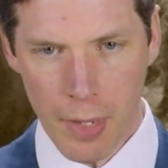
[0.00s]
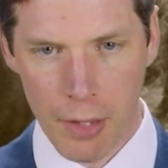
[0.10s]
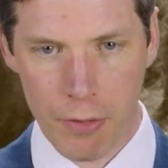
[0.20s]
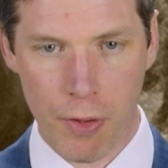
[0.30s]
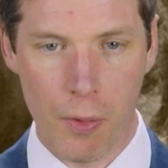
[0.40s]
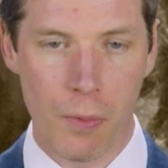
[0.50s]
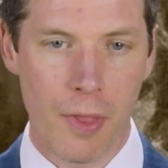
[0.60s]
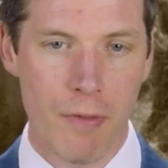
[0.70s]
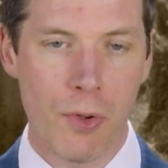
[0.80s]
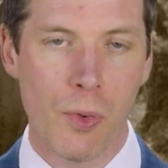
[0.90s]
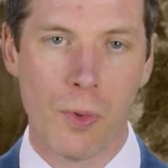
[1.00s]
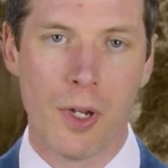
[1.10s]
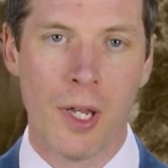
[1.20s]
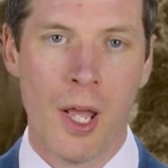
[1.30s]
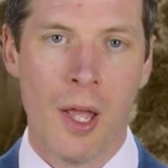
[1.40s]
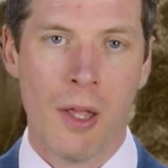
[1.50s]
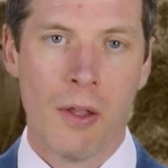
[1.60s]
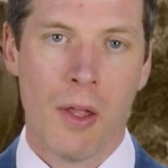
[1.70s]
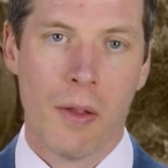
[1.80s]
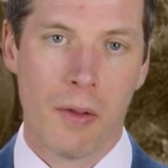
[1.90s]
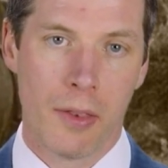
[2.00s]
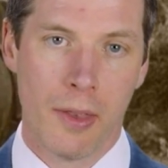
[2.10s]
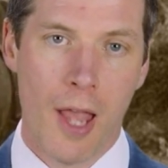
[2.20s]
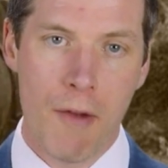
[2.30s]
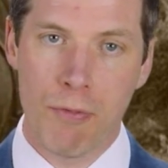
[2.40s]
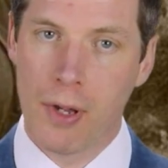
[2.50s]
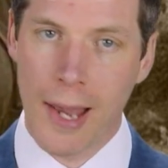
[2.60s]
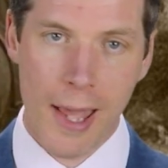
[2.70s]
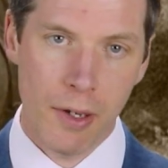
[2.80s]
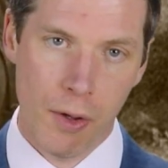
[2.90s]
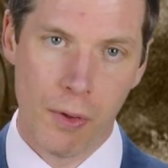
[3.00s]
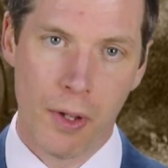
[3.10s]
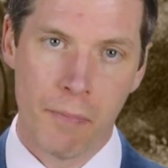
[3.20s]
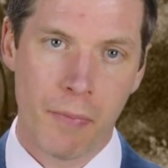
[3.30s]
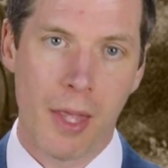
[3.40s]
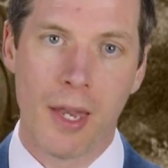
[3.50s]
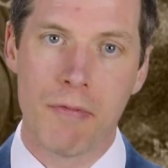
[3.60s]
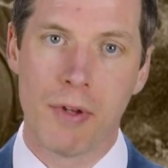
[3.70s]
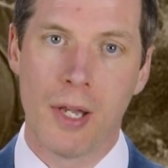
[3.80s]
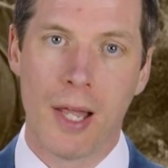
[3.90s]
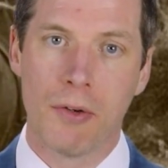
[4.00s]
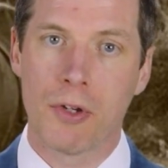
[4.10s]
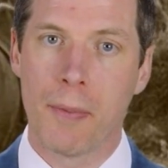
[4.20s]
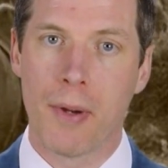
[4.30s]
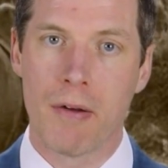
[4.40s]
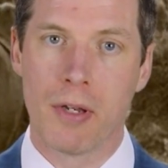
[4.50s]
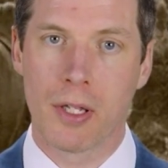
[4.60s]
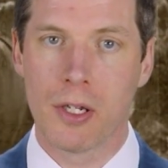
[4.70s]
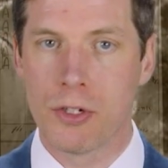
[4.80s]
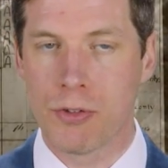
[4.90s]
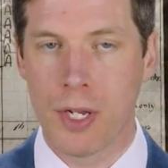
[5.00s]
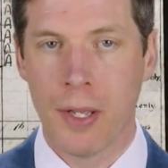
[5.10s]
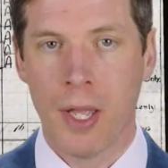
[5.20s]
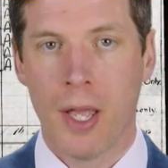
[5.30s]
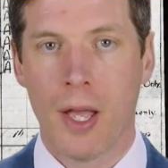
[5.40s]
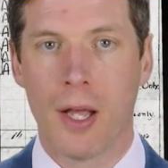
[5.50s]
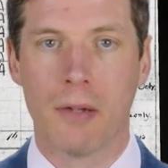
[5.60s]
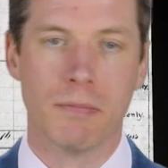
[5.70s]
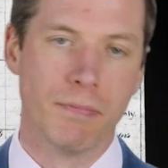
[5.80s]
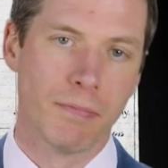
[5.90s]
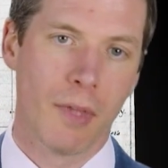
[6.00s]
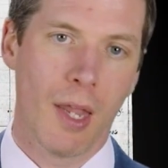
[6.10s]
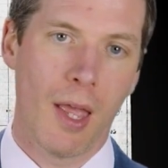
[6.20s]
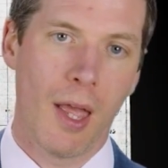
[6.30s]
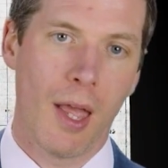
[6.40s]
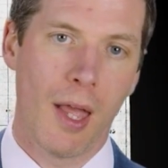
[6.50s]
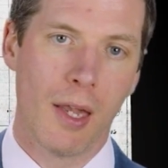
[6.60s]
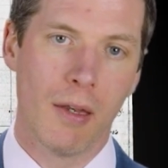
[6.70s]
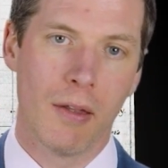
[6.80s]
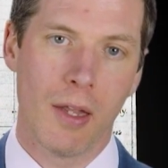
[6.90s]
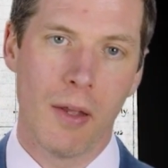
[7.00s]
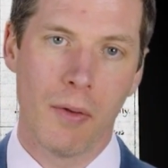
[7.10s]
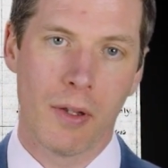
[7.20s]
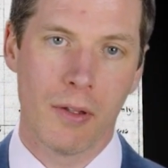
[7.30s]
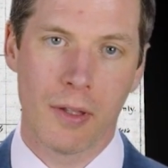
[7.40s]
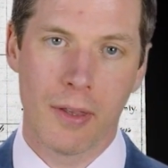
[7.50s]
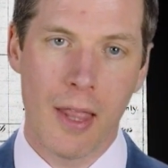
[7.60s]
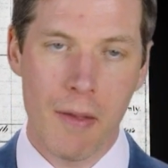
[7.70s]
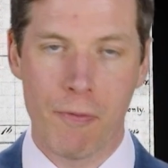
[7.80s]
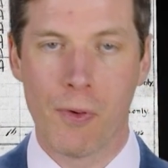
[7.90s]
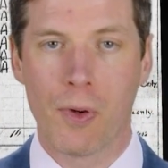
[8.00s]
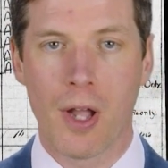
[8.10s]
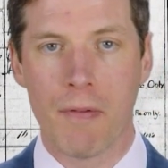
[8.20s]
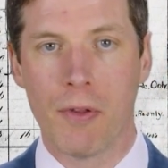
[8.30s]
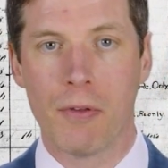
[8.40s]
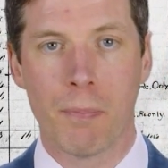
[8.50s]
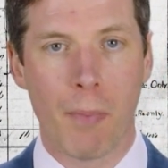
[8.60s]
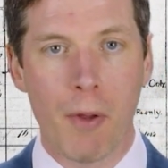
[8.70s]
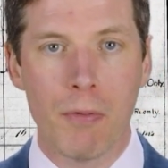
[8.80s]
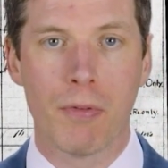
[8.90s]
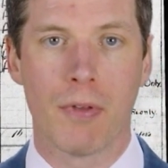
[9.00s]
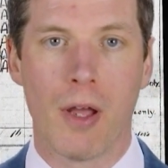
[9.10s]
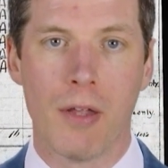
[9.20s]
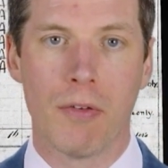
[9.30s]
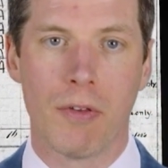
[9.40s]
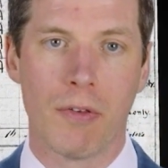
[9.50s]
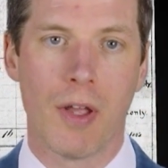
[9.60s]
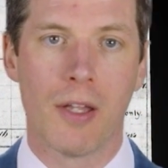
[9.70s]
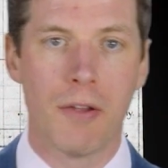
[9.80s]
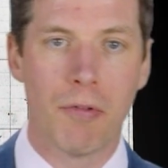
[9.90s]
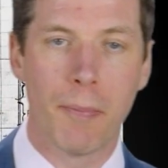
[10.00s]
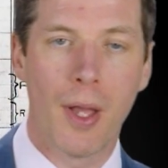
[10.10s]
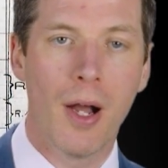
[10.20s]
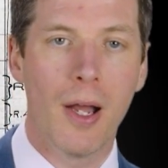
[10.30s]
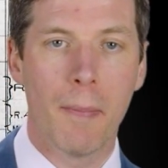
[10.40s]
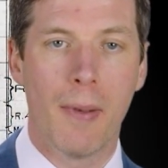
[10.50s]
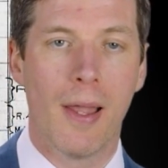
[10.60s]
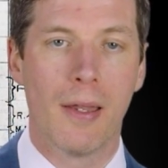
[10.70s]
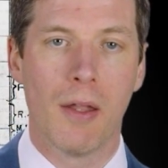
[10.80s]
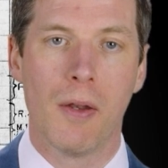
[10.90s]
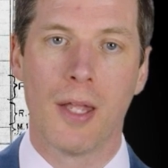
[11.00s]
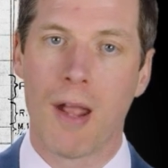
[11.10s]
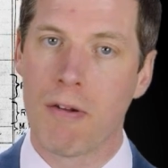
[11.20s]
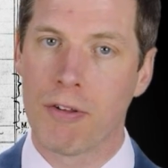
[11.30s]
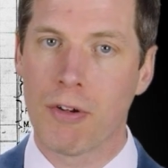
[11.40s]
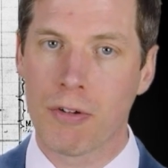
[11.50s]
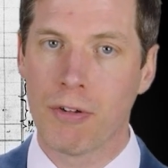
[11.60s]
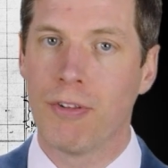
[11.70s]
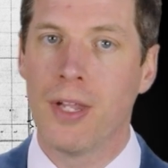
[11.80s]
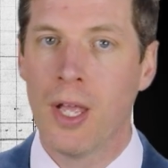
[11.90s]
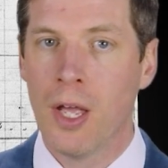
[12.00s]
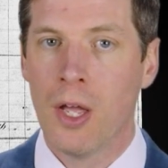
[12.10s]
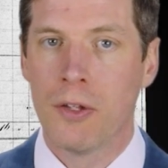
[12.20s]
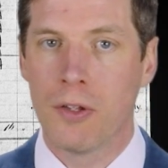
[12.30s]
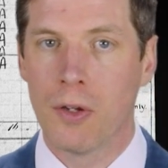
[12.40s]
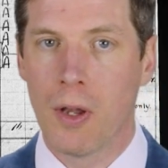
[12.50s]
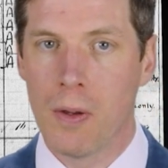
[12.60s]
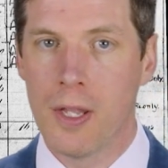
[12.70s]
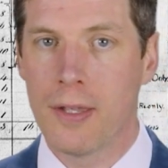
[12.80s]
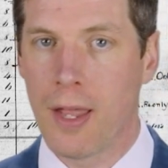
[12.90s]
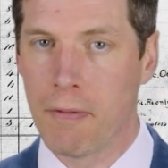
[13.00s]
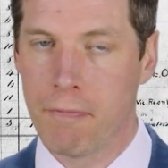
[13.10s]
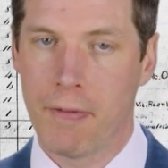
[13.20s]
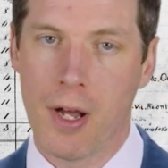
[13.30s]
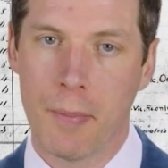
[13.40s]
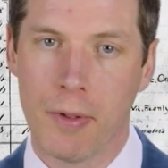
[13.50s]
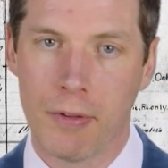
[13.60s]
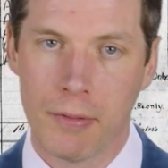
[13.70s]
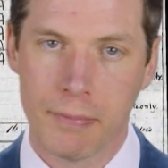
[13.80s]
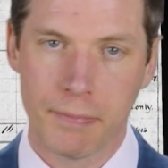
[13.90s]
So they recorded every landowner and every land occupier in the country, and it therefore covers both sides of society, from your high-up landowning aristocracy to your lowly tenant farmers.